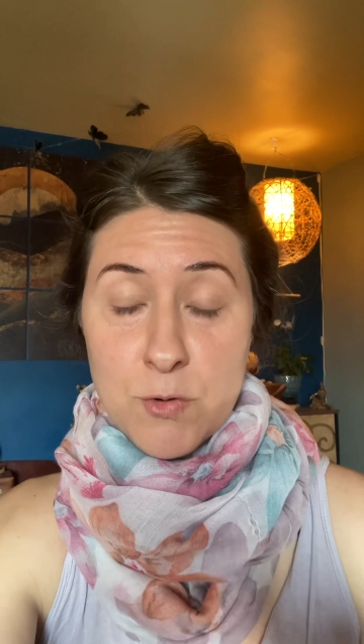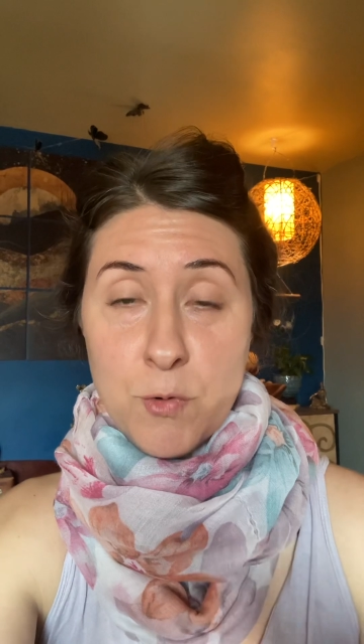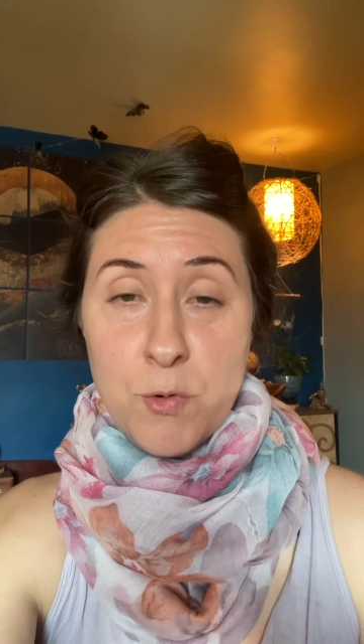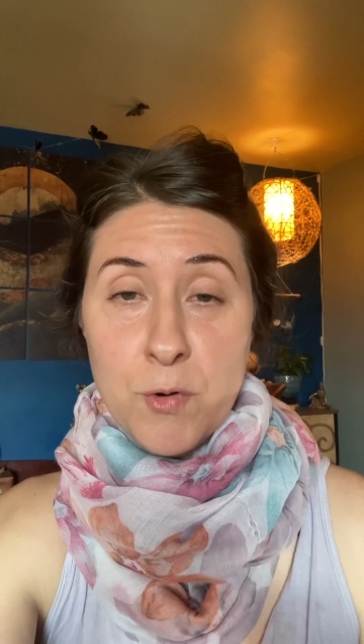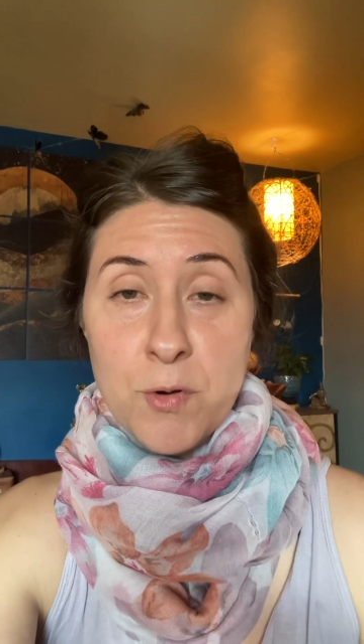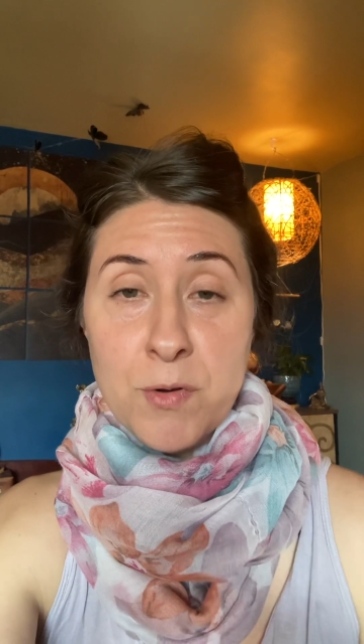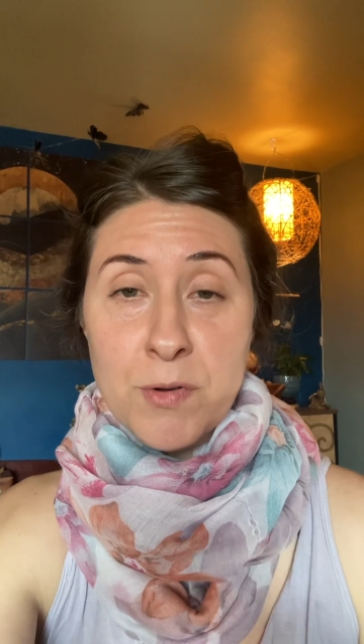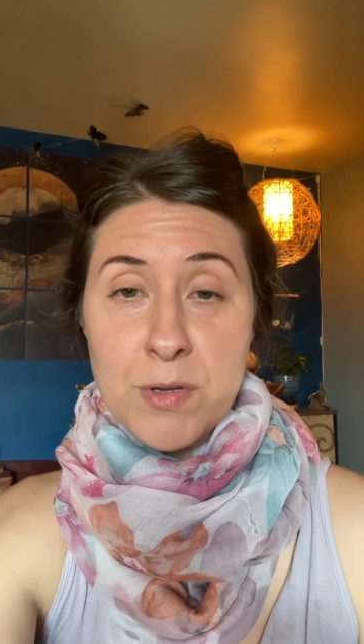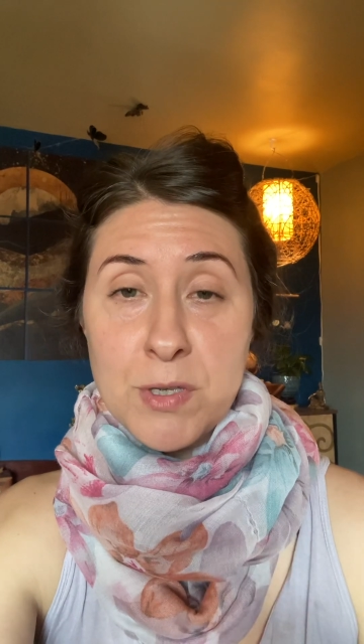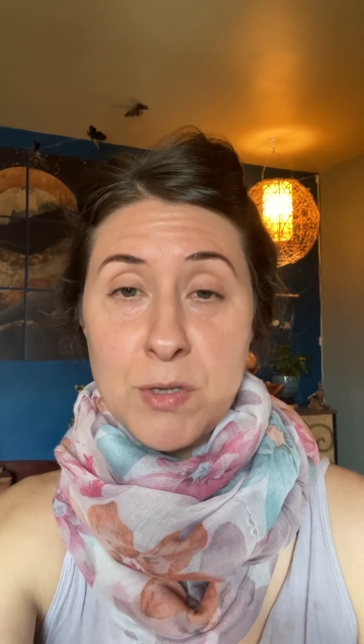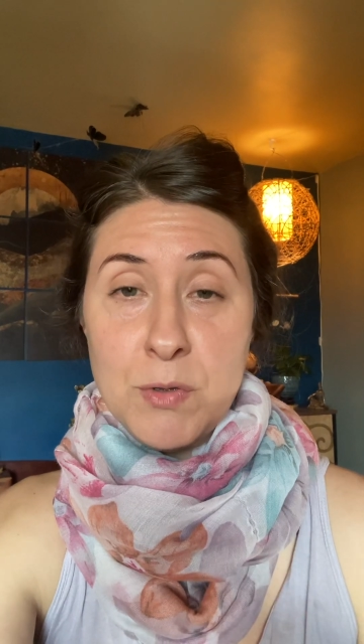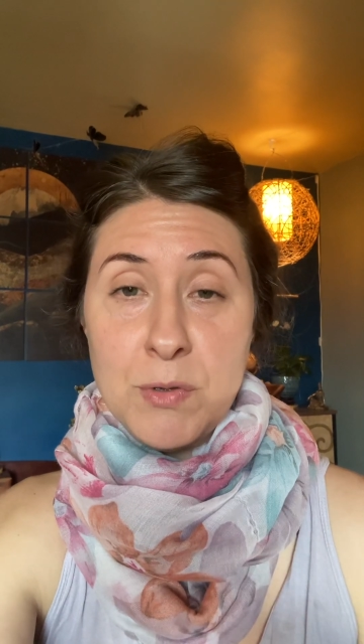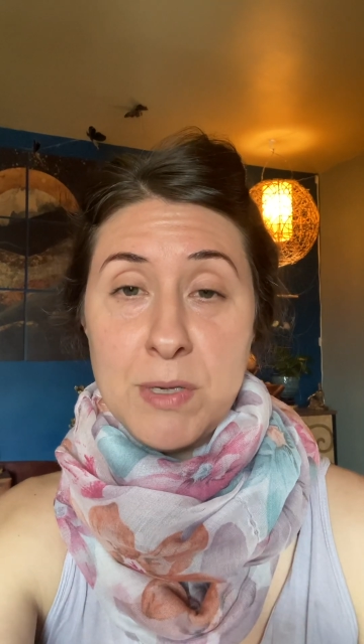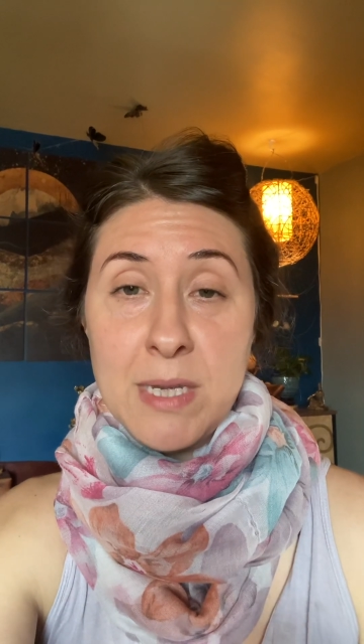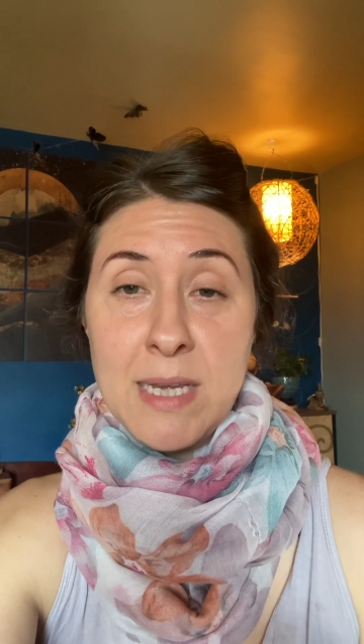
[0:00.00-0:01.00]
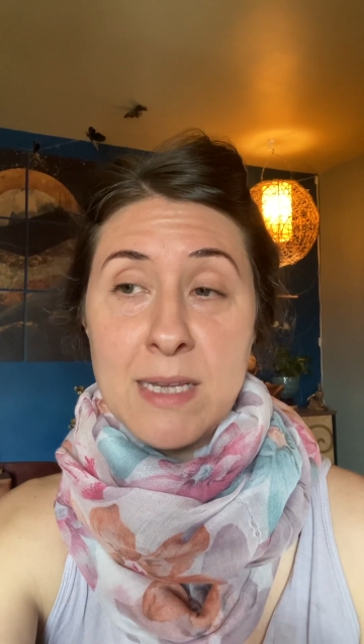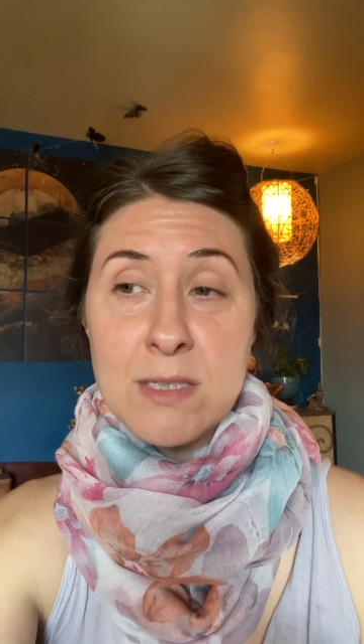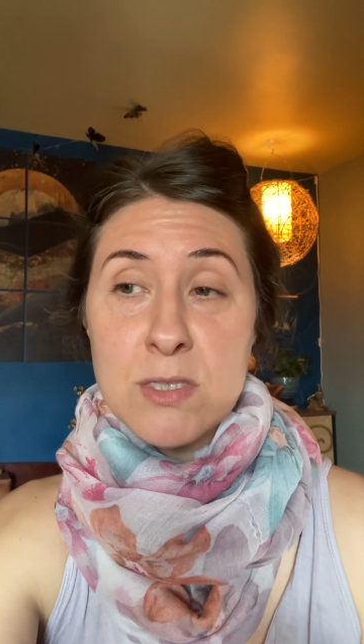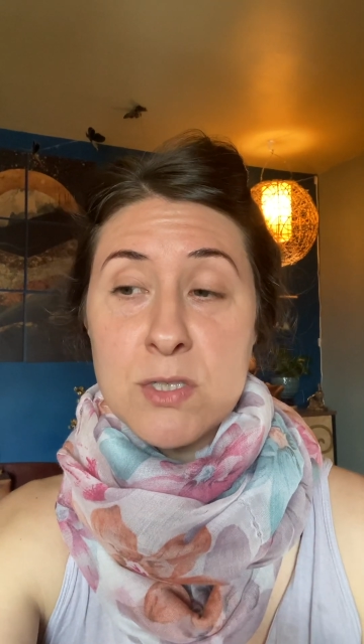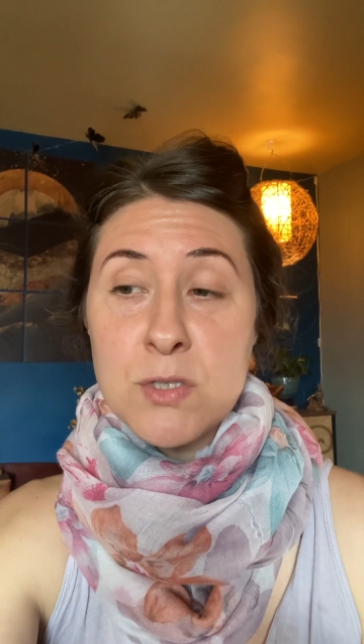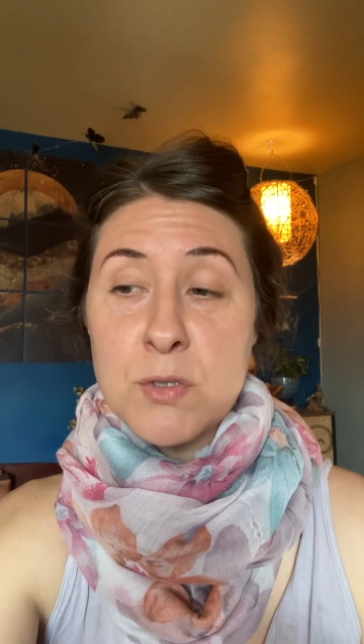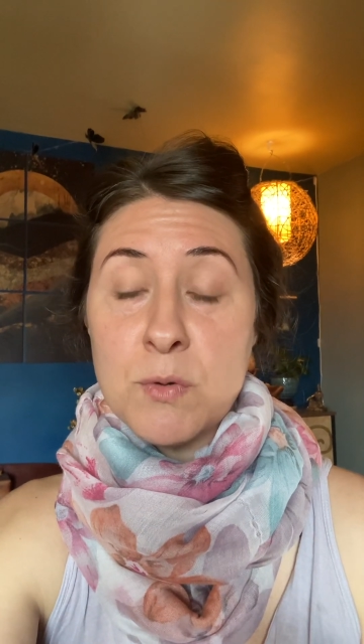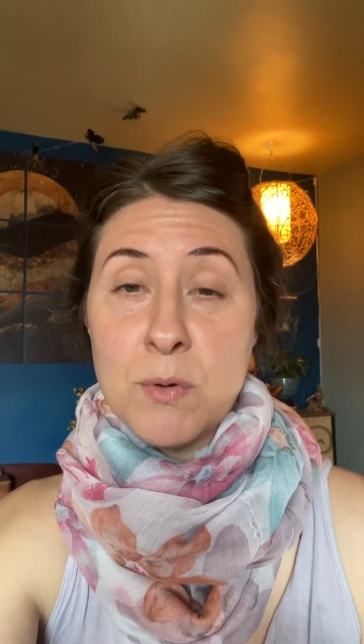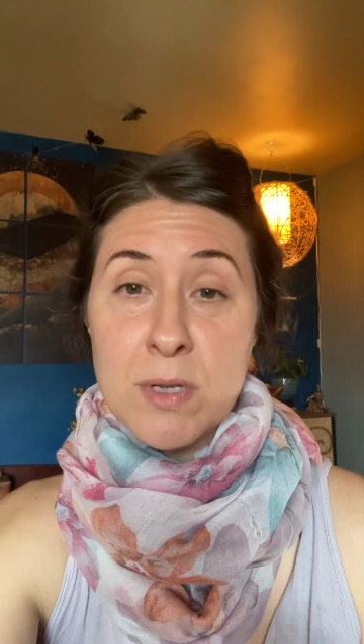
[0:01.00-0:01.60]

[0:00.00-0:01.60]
or you need to